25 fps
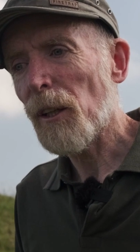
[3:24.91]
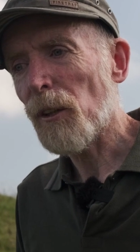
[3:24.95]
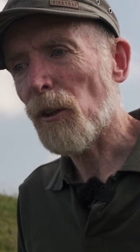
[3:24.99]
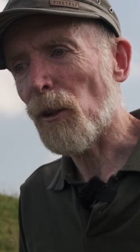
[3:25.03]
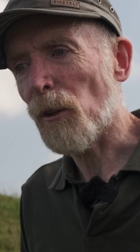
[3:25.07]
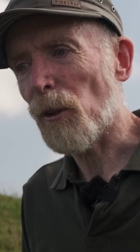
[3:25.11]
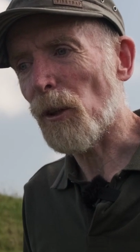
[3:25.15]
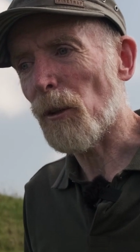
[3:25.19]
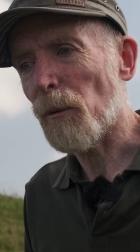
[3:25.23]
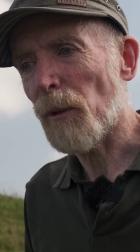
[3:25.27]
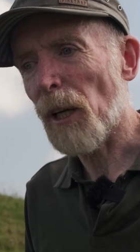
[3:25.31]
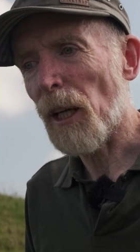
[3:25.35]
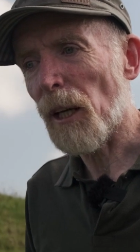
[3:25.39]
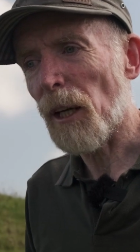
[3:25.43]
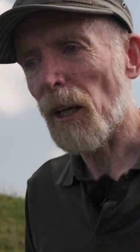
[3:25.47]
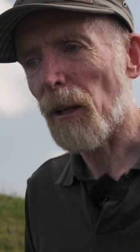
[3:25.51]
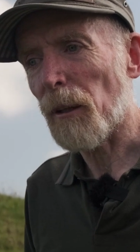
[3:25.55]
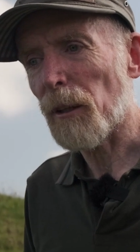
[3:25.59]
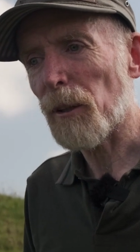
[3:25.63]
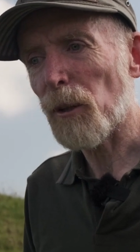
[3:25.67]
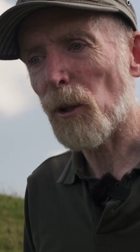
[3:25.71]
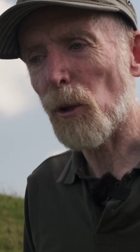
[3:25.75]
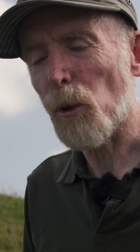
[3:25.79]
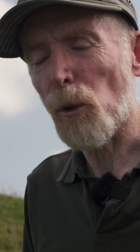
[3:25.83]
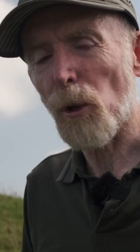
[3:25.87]
There
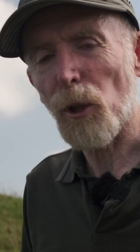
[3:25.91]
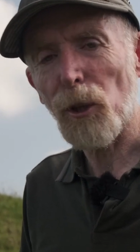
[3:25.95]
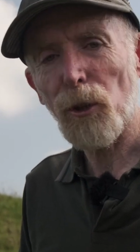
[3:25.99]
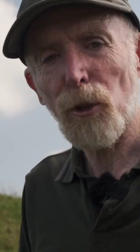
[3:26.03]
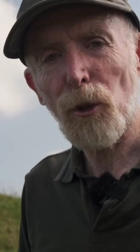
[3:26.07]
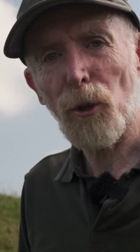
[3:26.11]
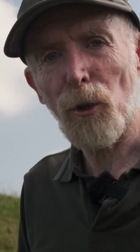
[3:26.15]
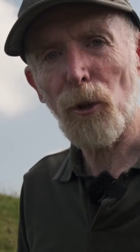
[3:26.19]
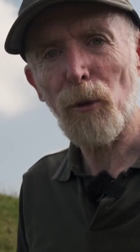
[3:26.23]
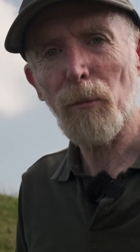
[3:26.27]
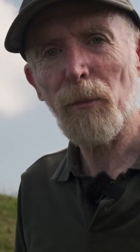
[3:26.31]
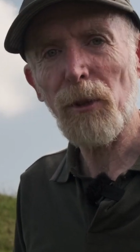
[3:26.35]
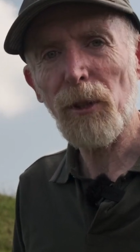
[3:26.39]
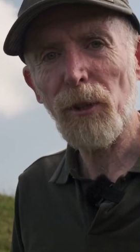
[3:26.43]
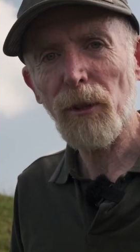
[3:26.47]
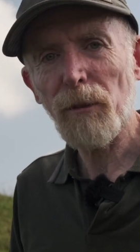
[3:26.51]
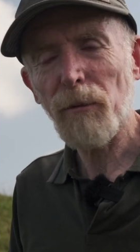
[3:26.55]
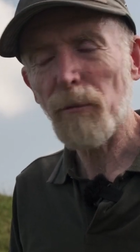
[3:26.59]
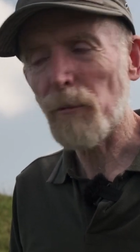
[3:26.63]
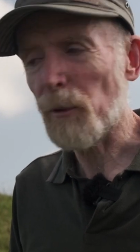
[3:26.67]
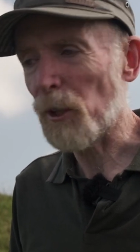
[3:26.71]
are court tombs,